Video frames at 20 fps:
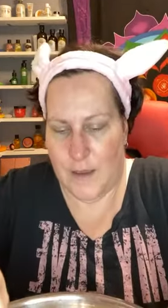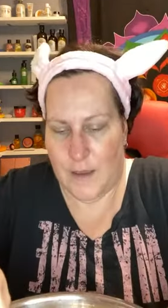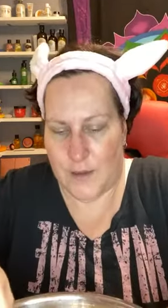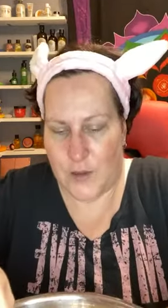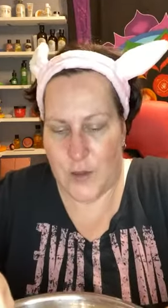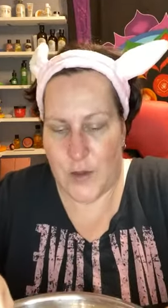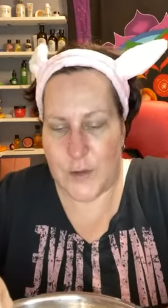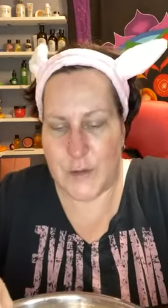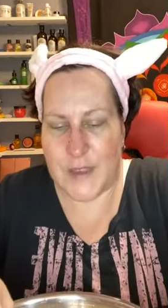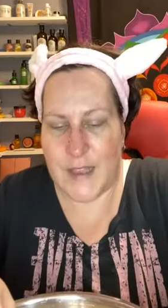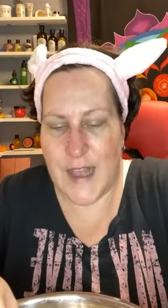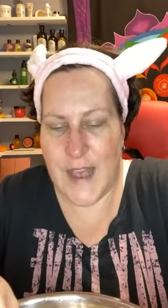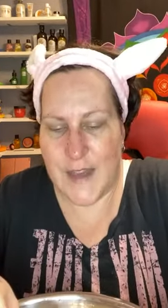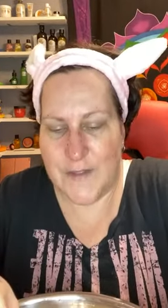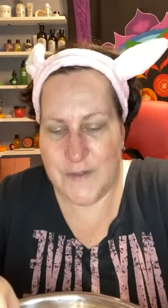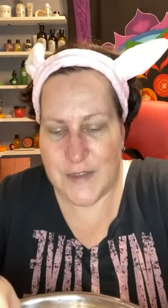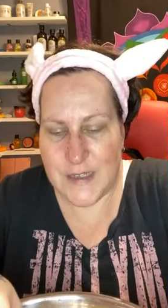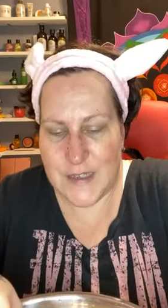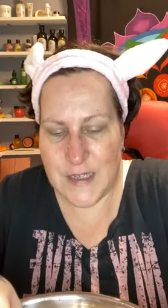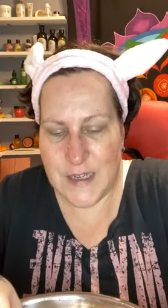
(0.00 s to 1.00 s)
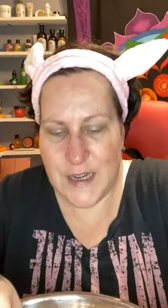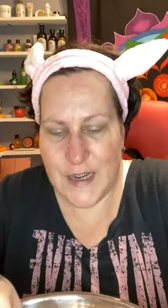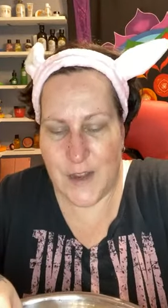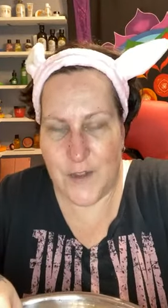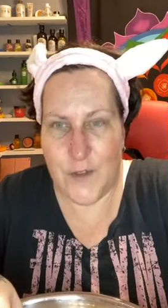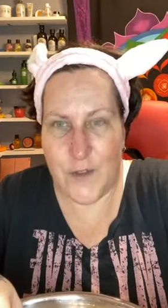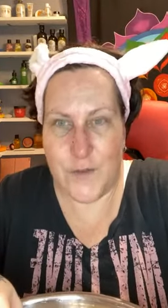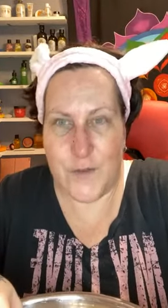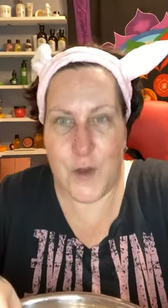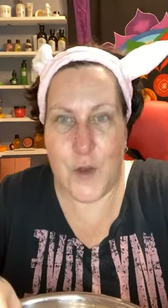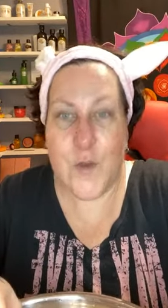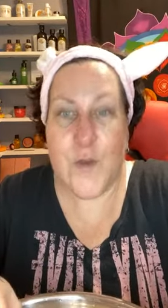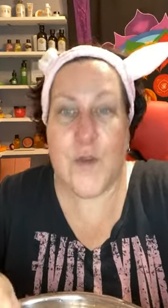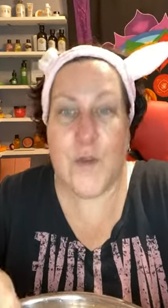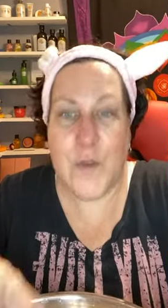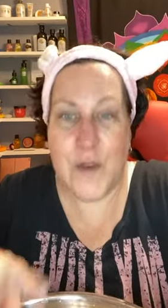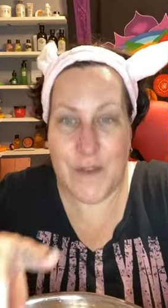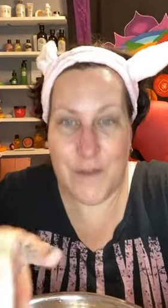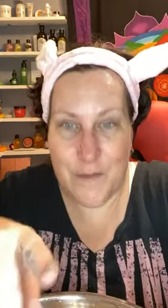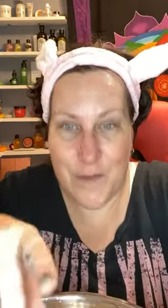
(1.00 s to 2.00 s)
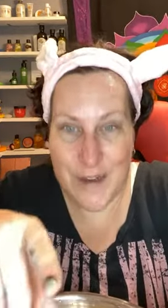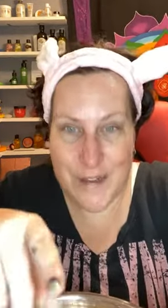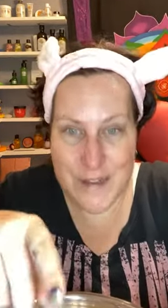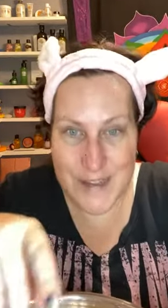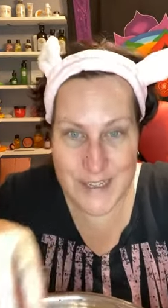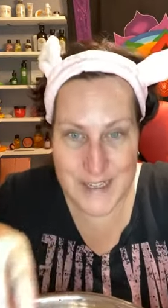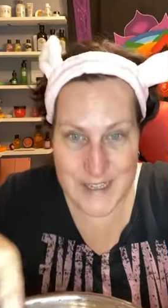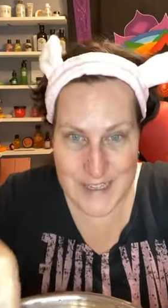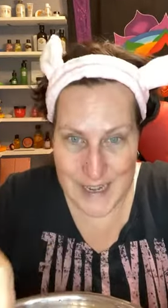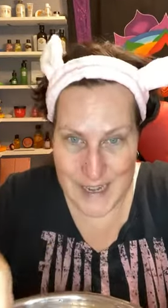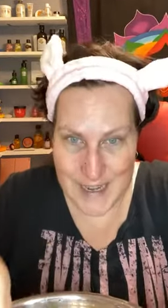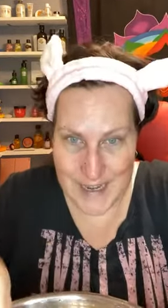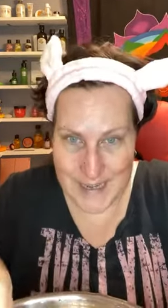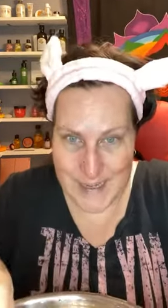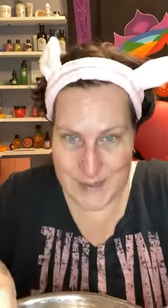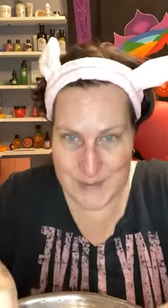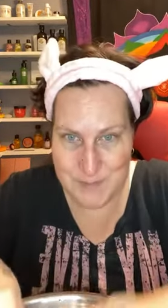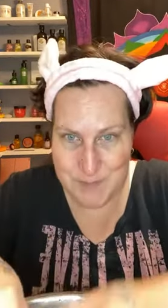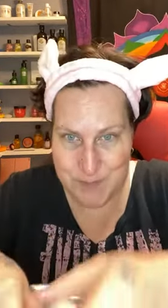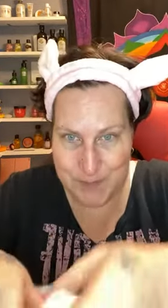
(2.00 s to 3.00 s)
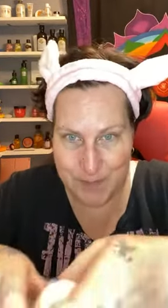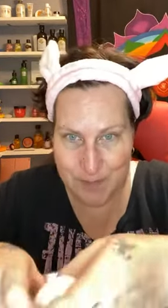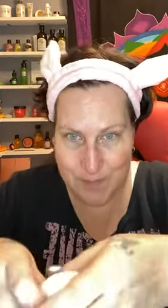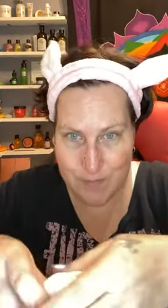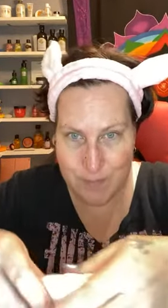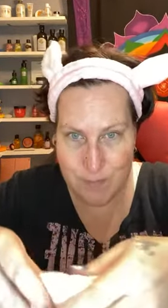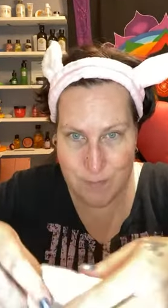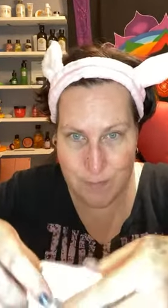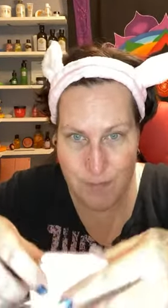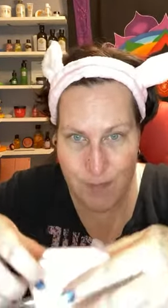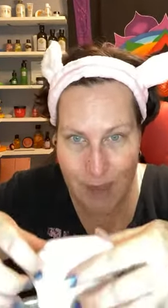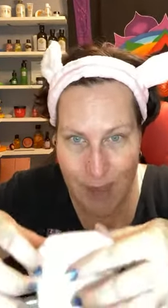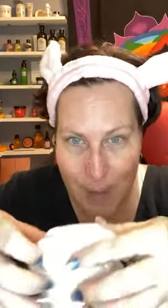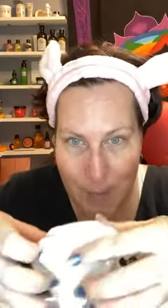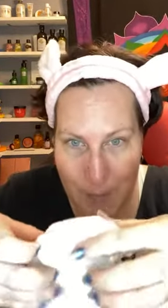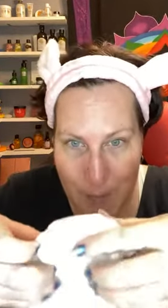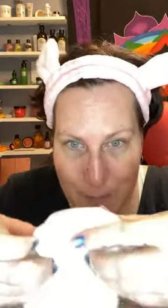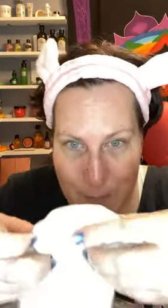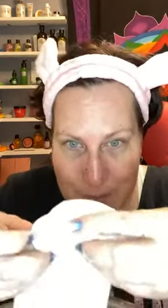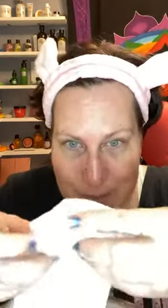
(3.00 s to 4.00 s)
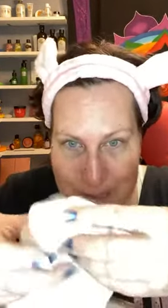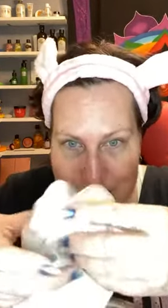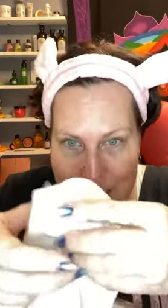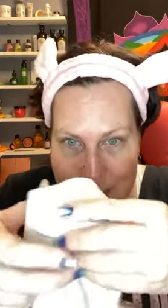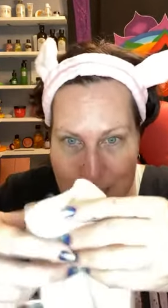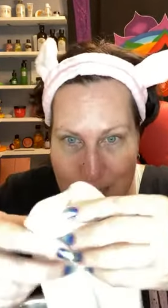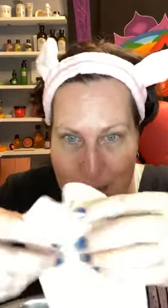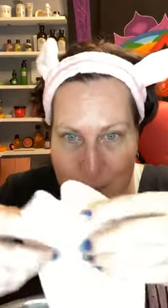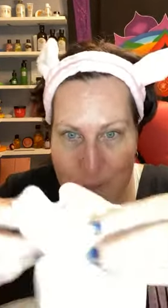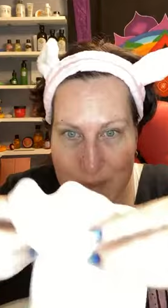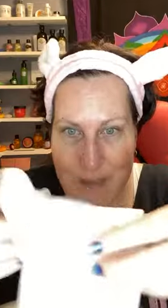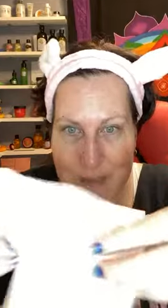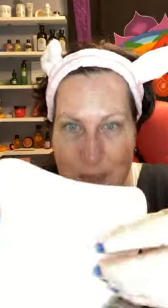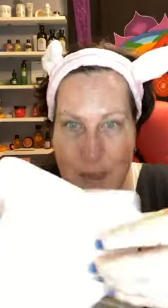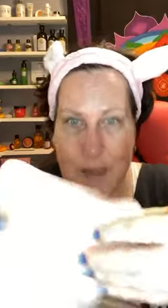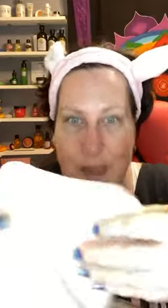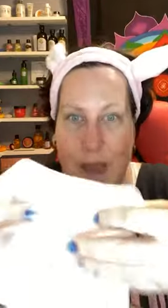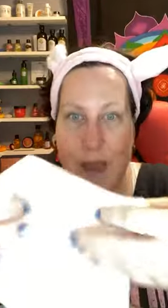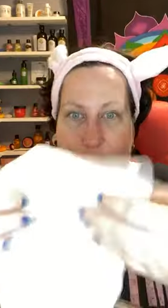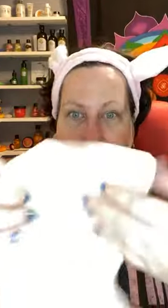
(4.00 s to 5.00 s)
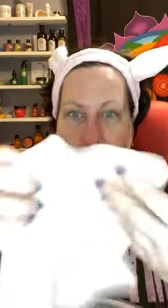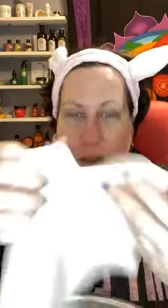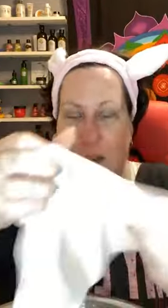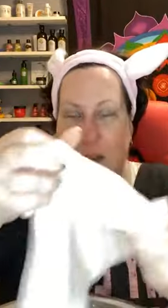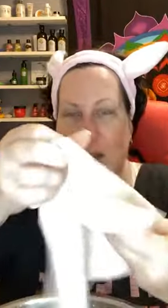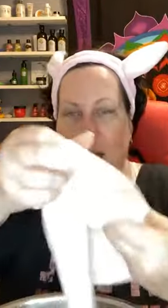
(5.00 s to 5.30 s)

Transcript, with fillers: So I was laughing today on the phone with my friend Lisette. Yeah, been busy getting my, yeah.